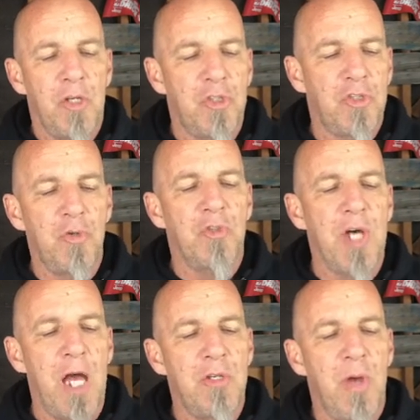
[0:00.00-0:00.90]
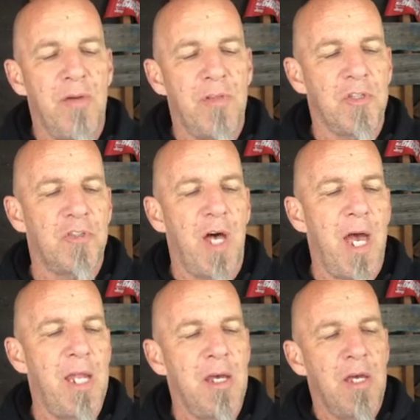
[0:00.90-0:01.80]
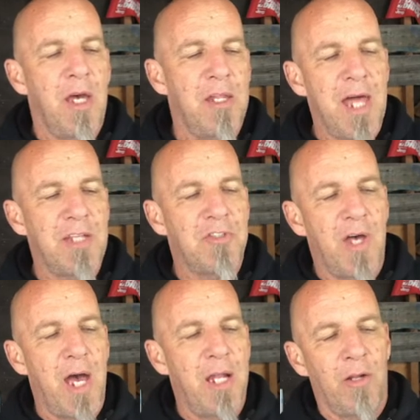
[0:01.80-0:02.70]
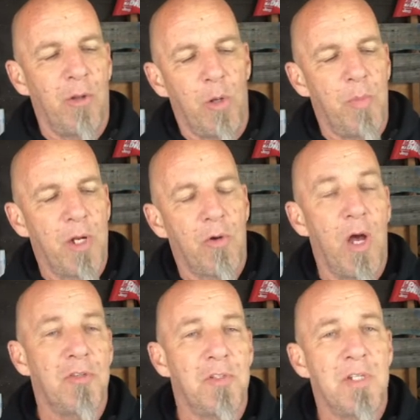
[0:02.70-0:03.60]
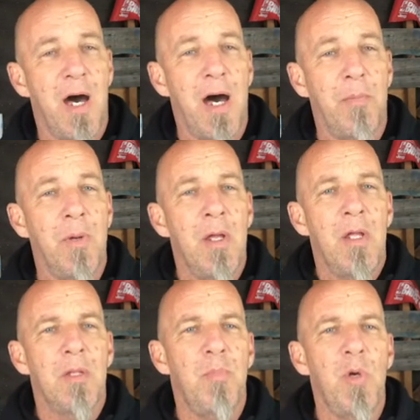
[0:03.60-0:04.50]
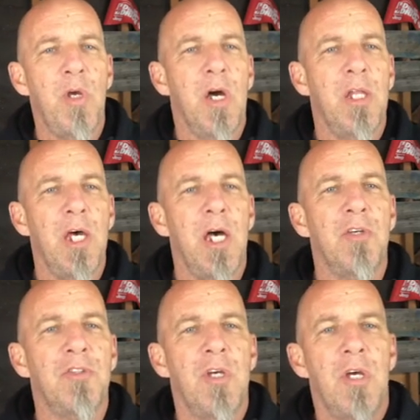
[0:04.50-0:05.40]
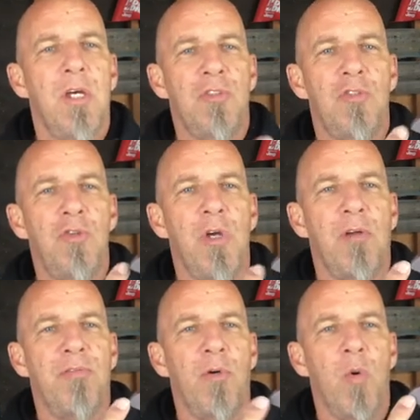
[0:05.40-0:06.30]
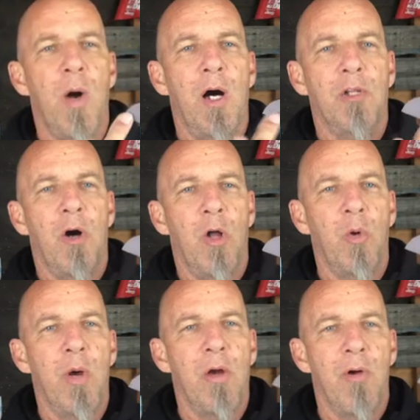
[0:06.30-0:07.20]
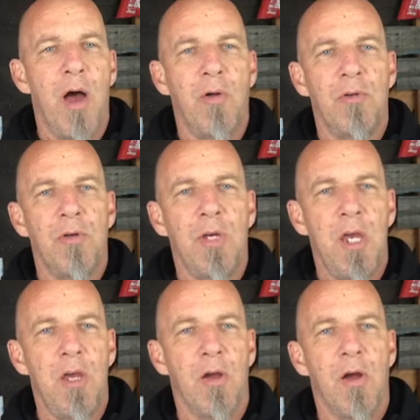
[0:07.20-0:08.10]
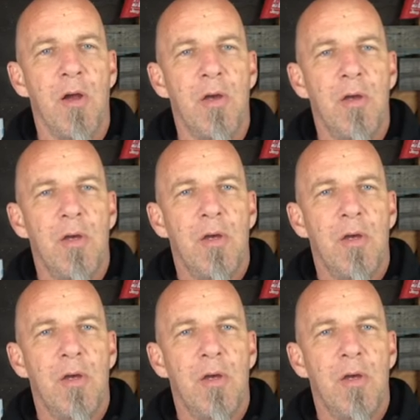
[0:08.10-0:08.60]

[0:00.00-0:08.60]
it's just 2 sides. You have this side and that side and a little bit across the top. The beauty on this is that you get a full weld all the way around here